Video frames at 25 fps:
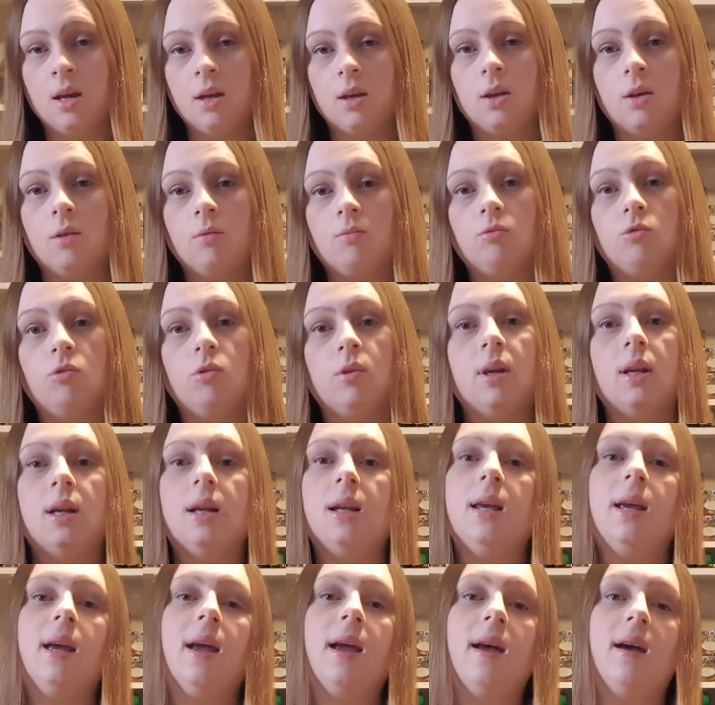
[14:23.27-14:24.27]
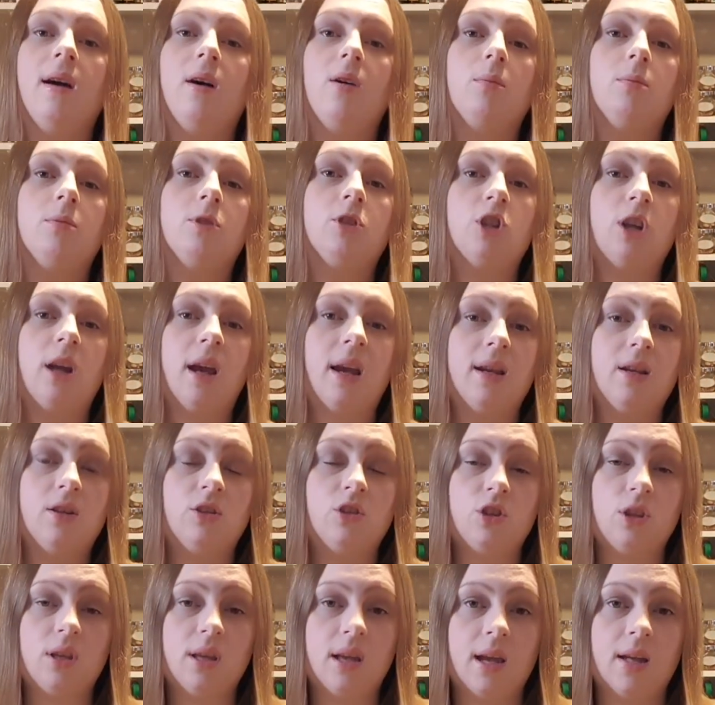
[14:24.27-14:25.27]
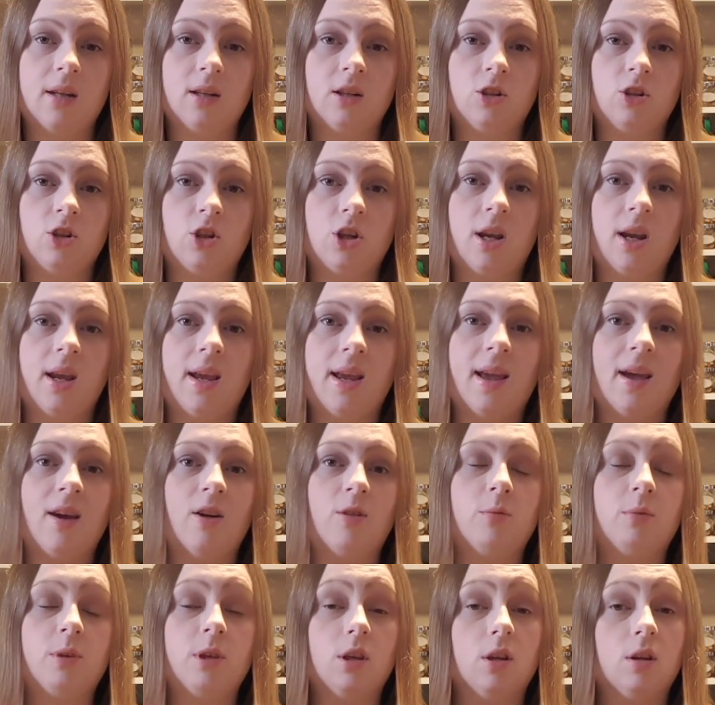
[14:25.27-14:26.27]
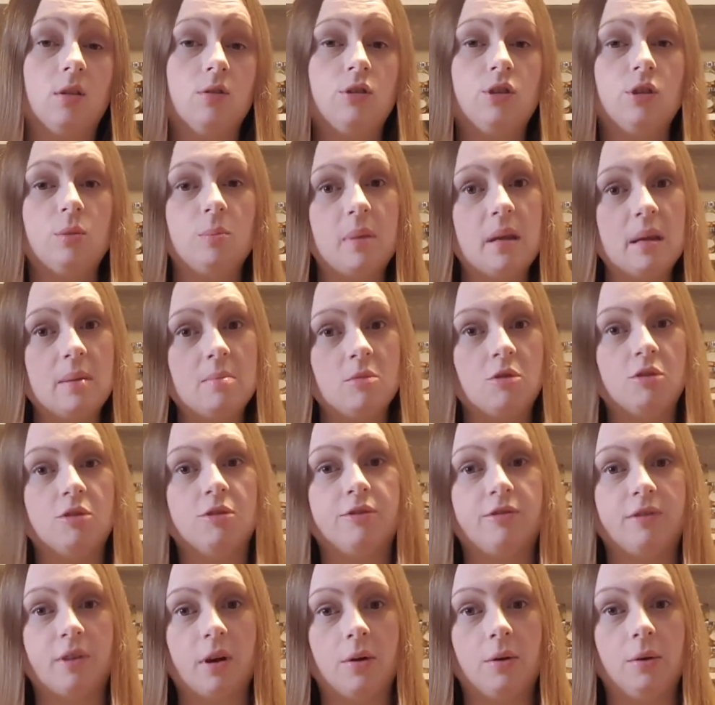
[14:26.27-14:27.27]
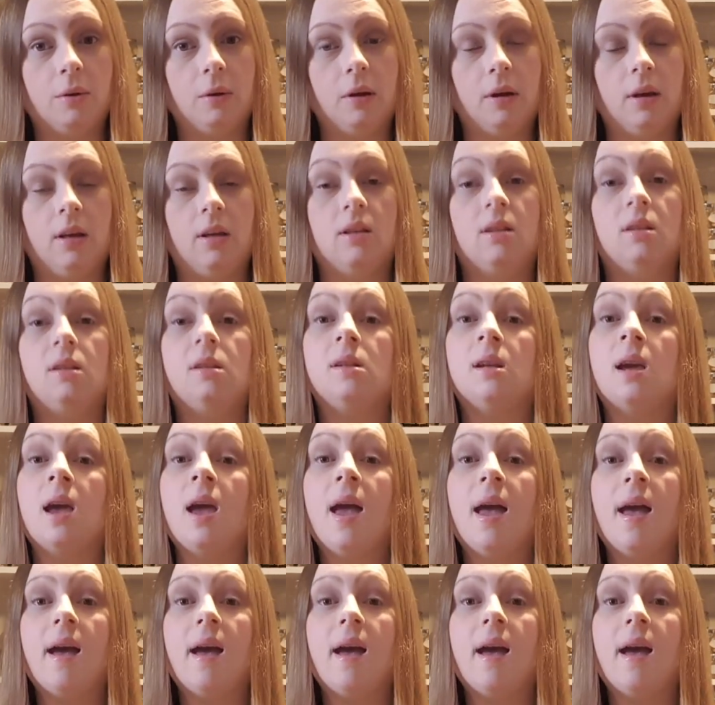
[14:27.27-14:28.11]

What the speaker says: can really help change the energy, help you to be more focused,